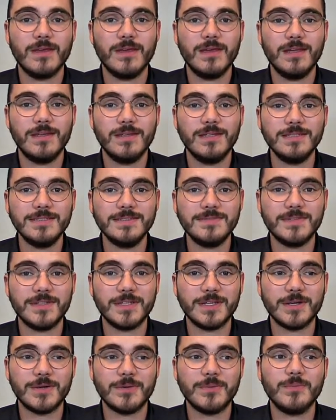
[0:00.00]
In this
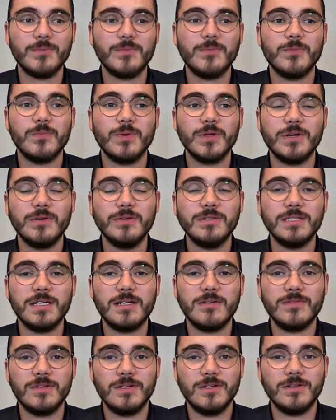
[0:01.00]
video, we're going to
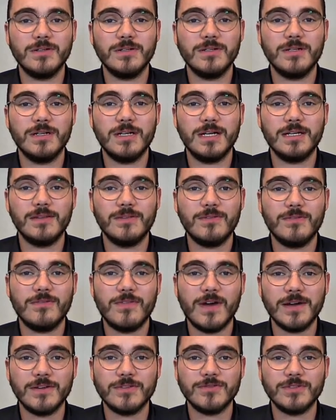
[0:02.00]
have a look at the
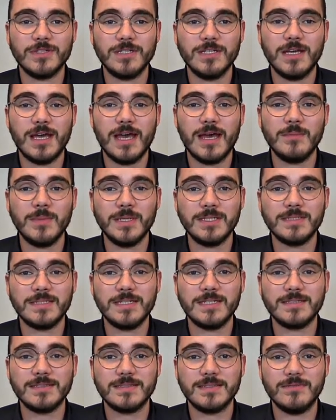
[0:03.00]
factory
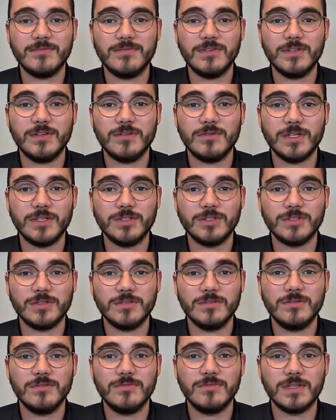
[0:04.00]
MSS configuration
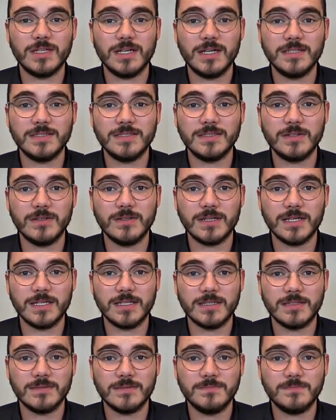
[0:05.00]
for the Icicle kit.